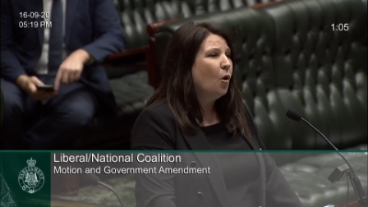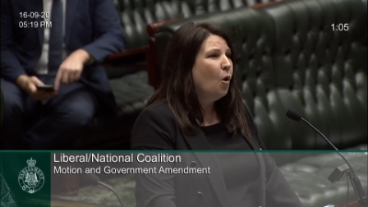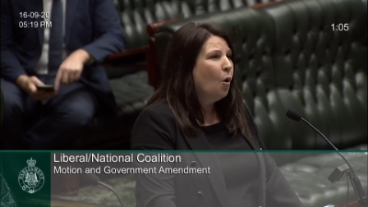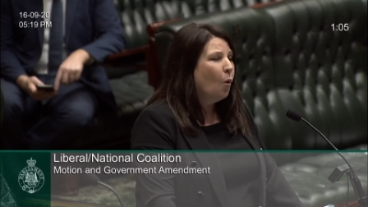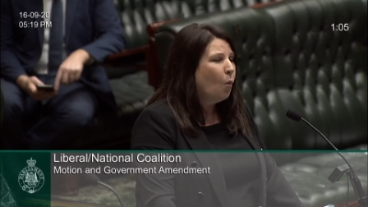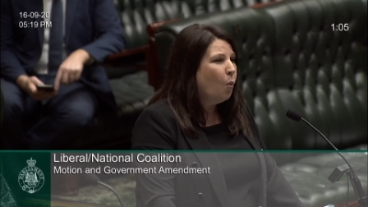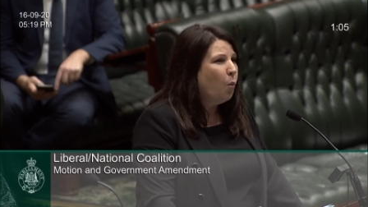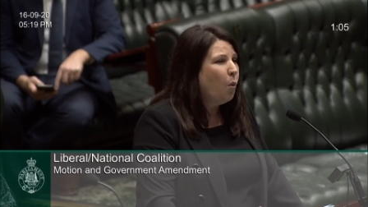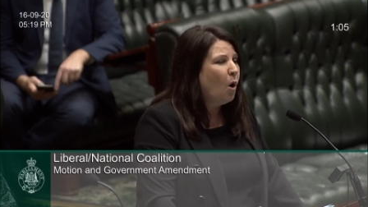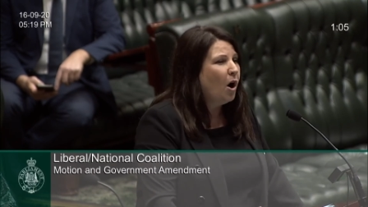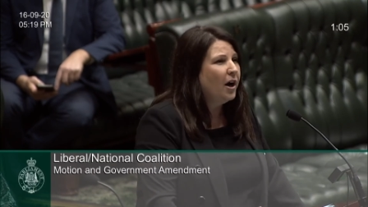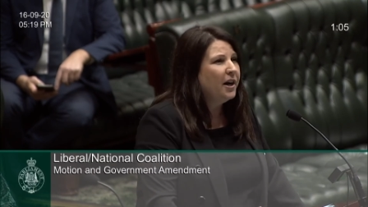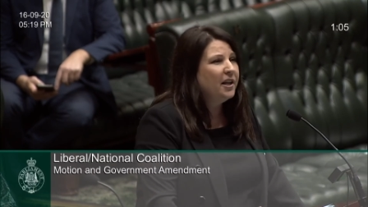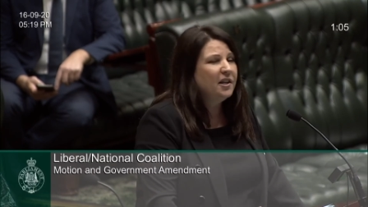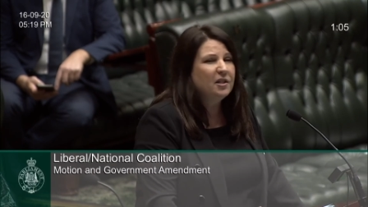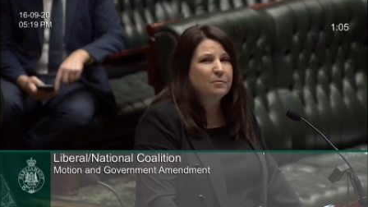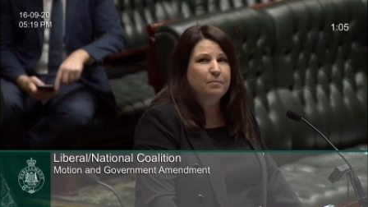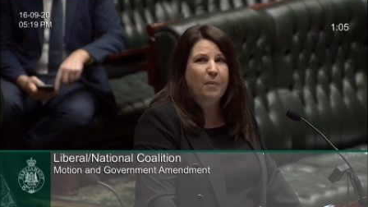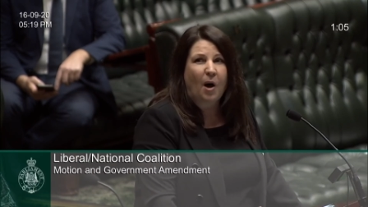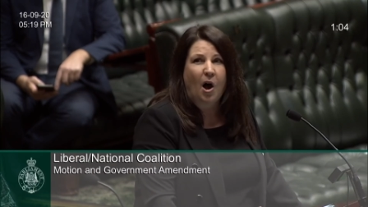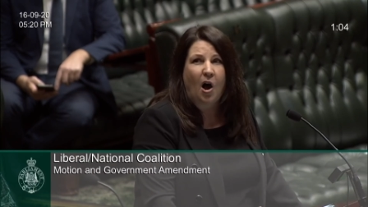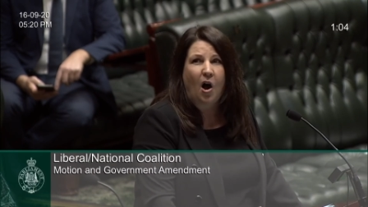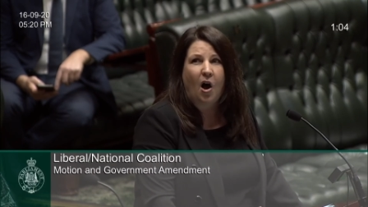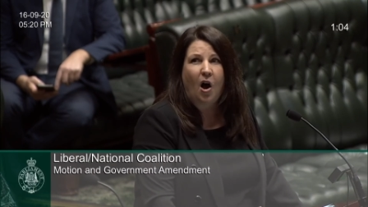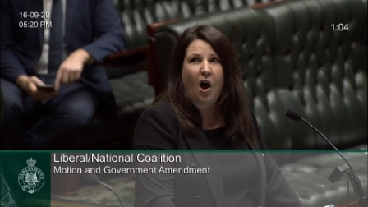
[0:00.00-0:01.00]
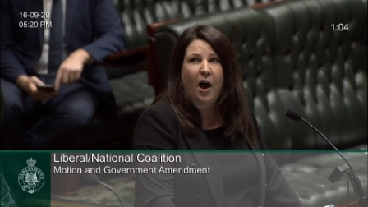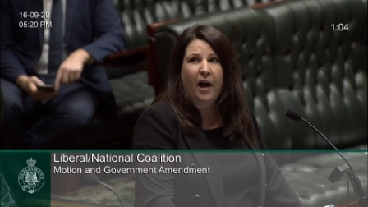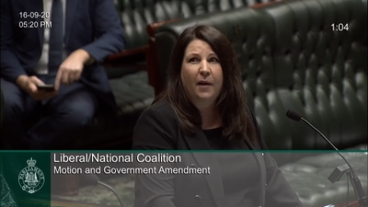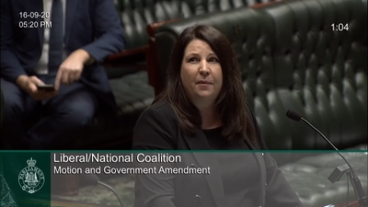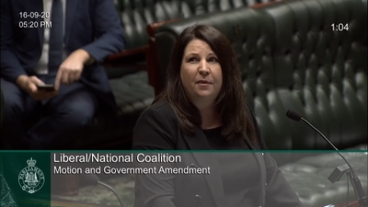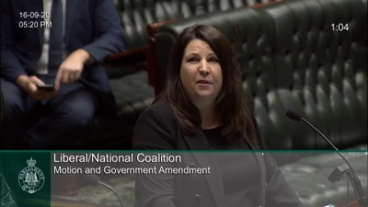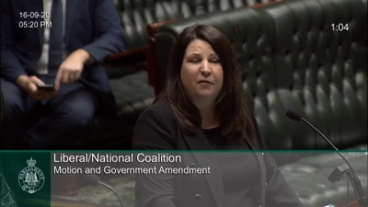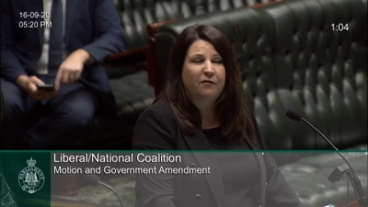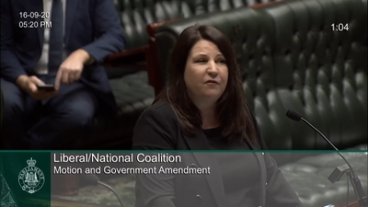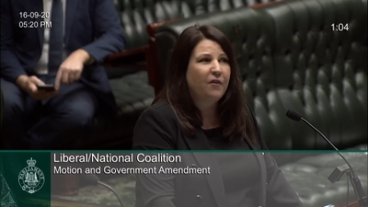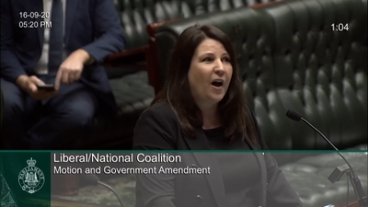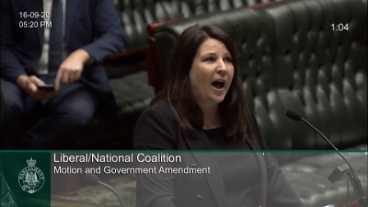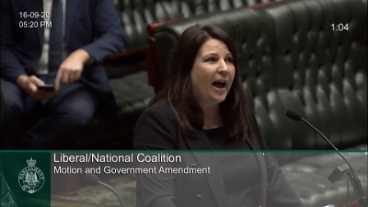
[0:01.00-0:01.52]
What is behind the
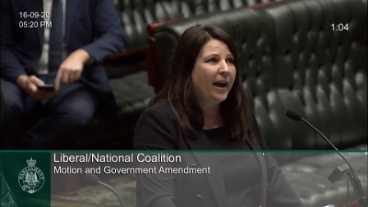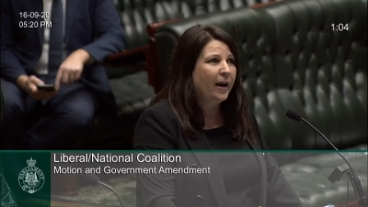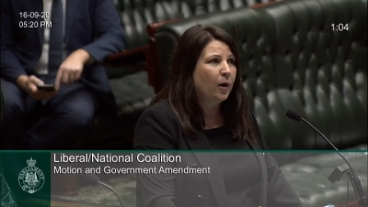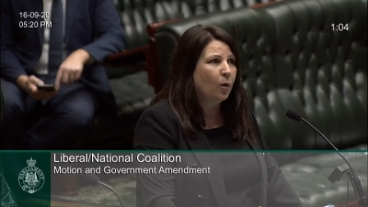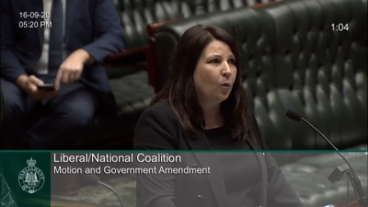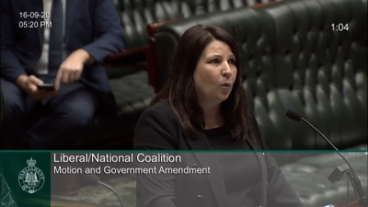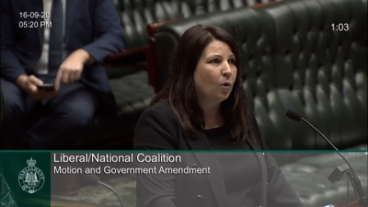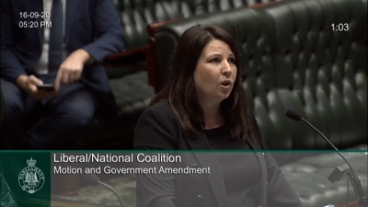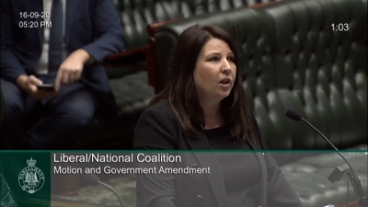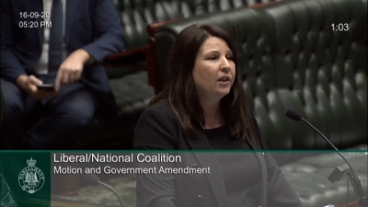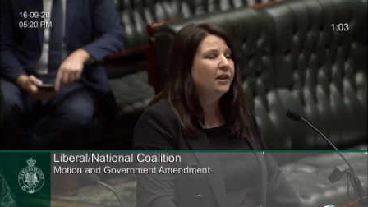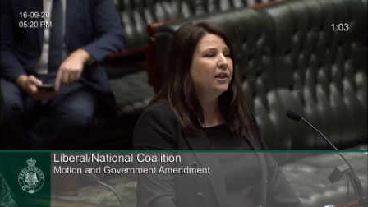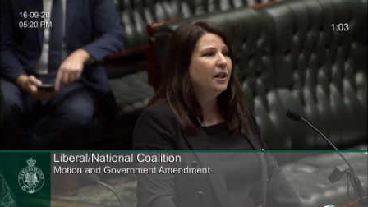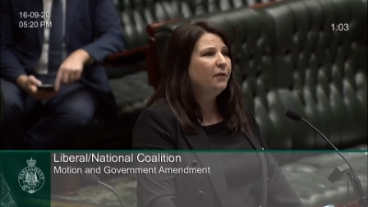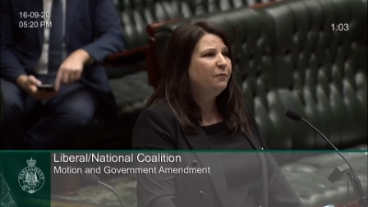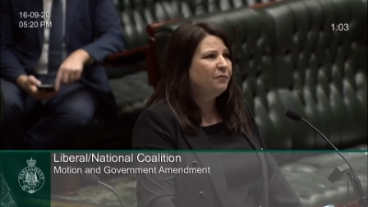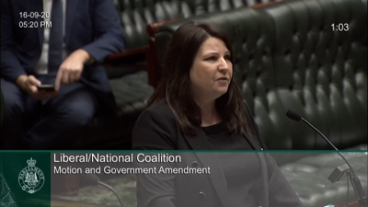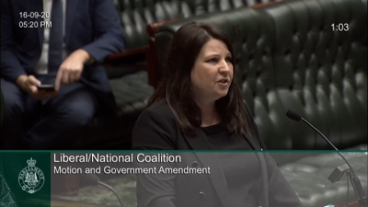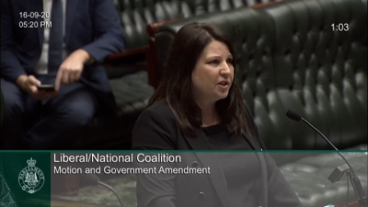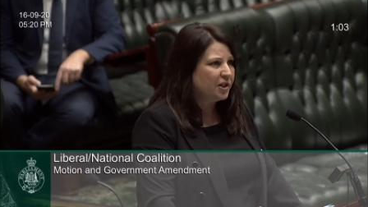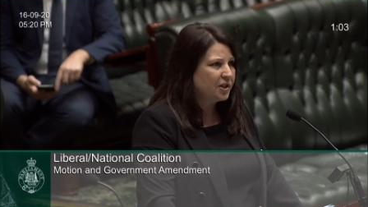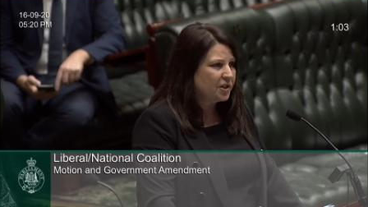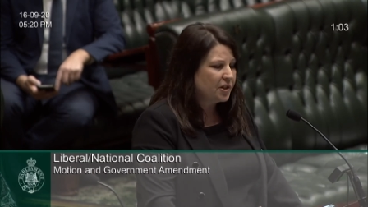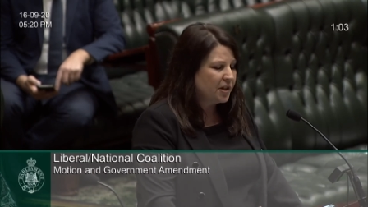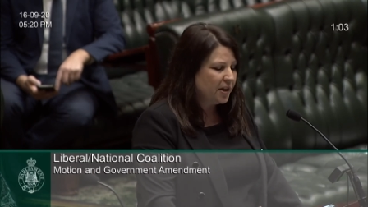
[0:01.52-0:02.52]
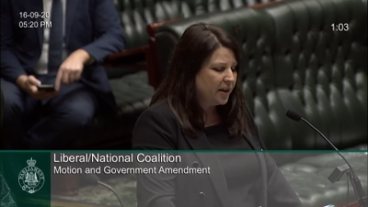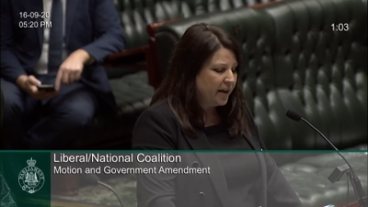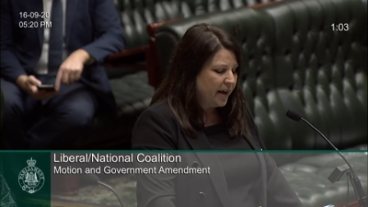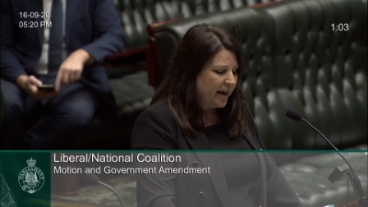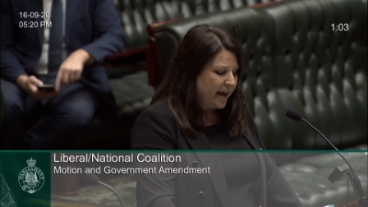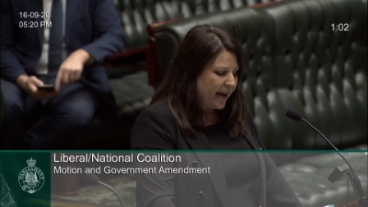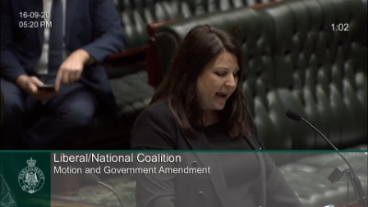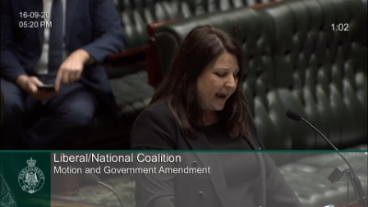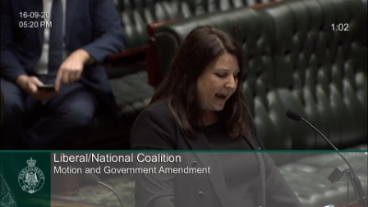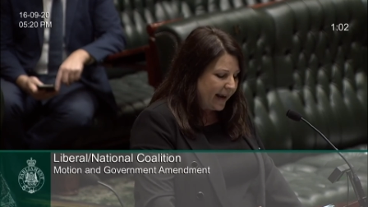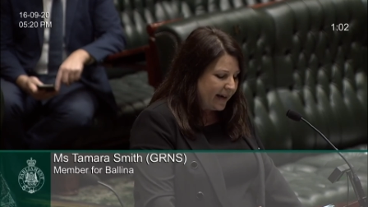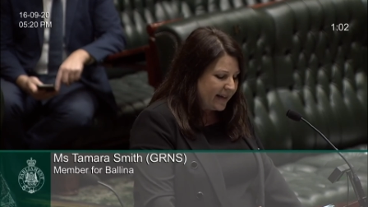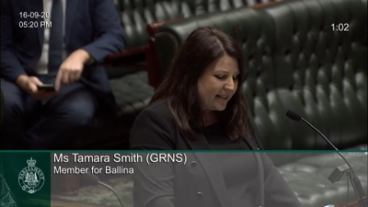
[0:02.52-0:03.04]
veil? Lift it.
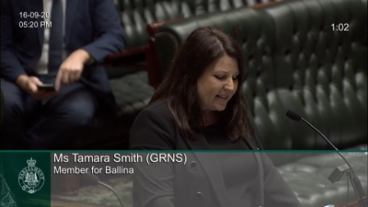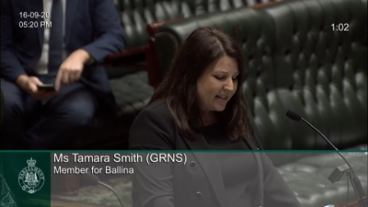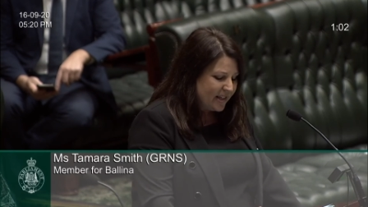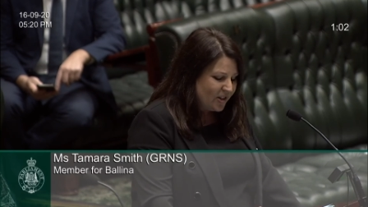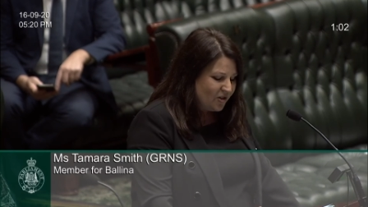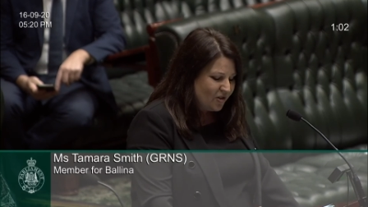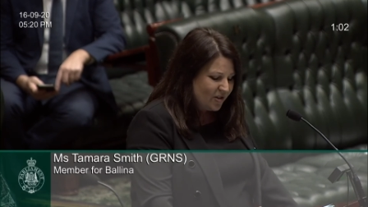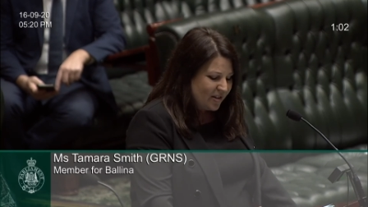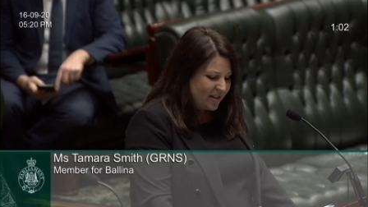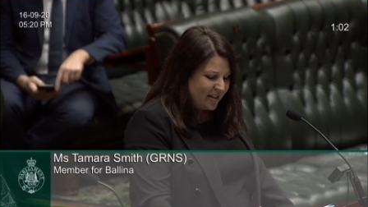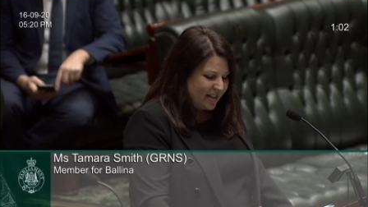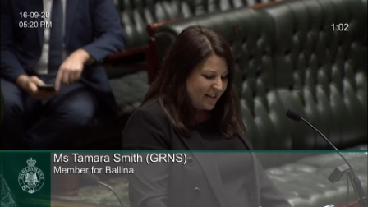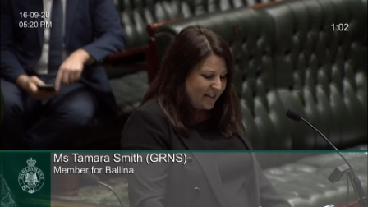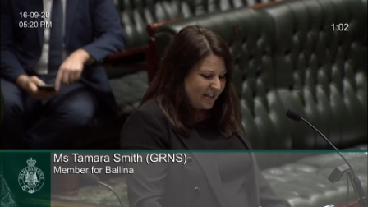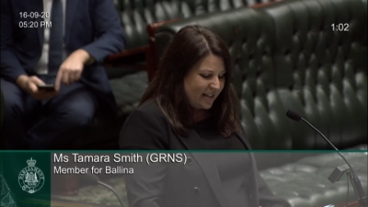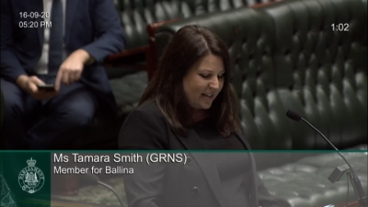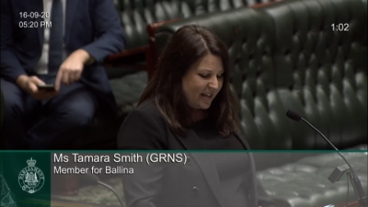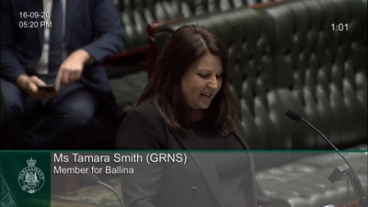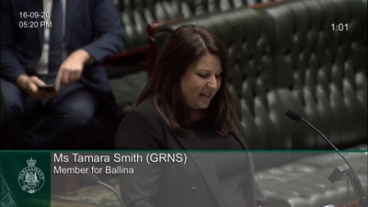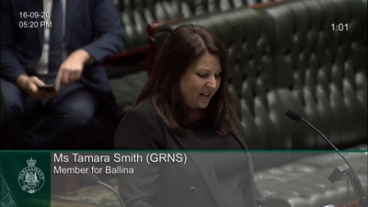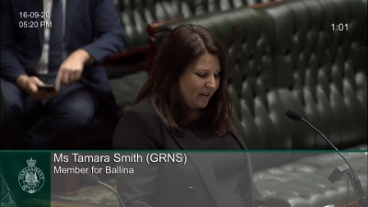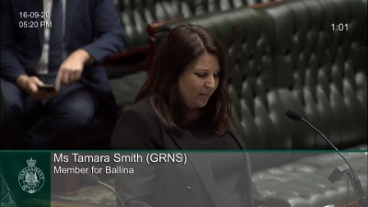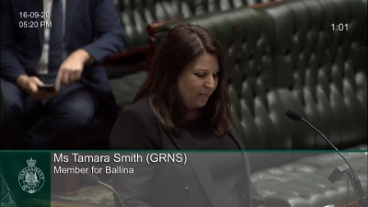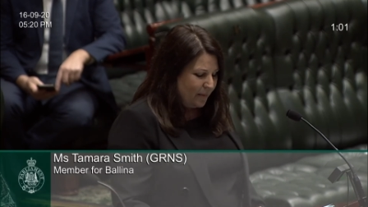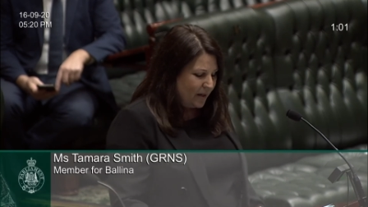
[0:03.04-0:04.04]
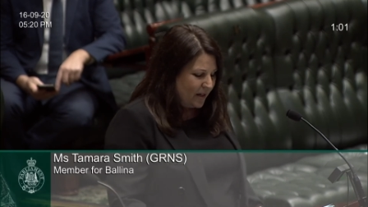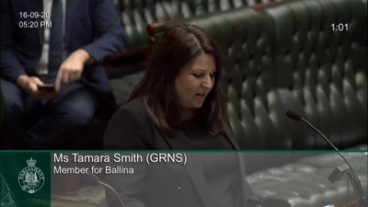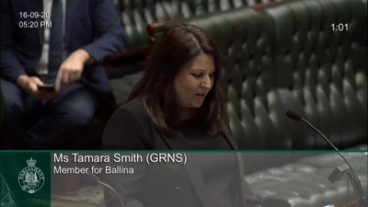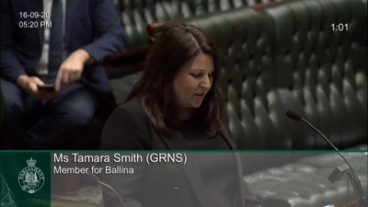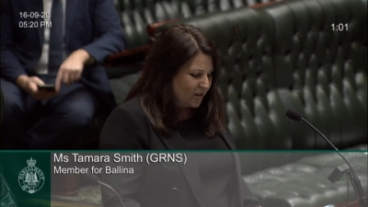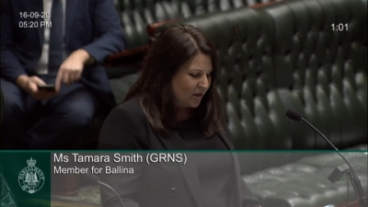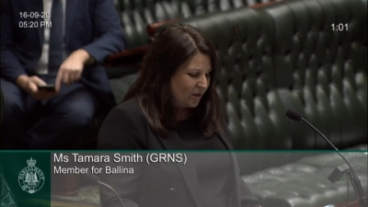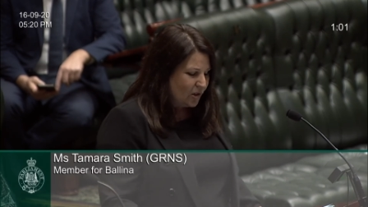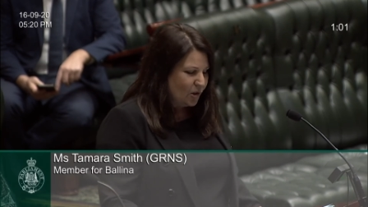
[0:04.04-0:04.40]
And it's interesting to hear the minister